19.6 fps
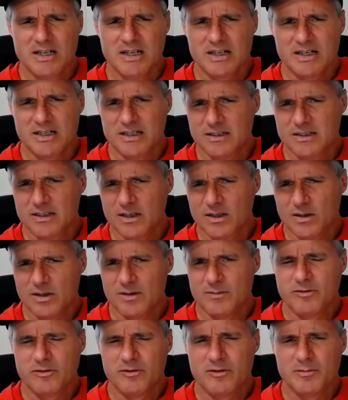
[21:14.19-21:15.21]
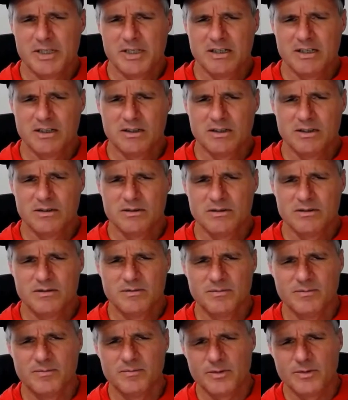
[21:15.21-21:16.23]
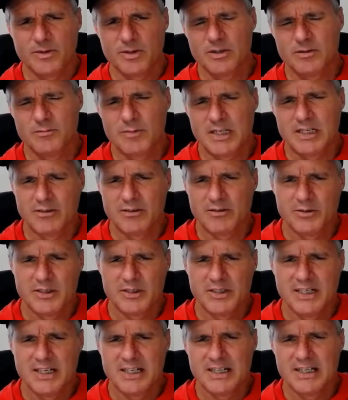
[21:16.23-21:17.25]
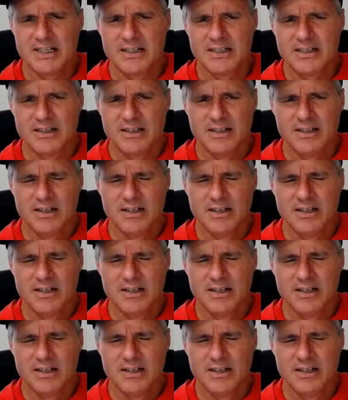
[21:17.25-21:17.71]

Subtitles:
Got into Club Flamingo, mile 39.